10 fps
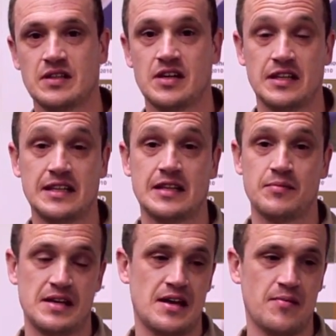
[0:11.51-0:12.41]
learn a little
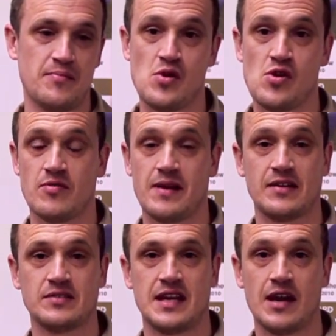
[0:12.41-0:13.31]
bit more
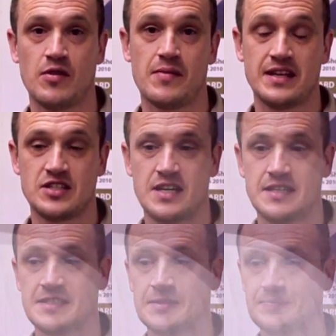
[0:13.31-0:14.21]
about how we make cheese.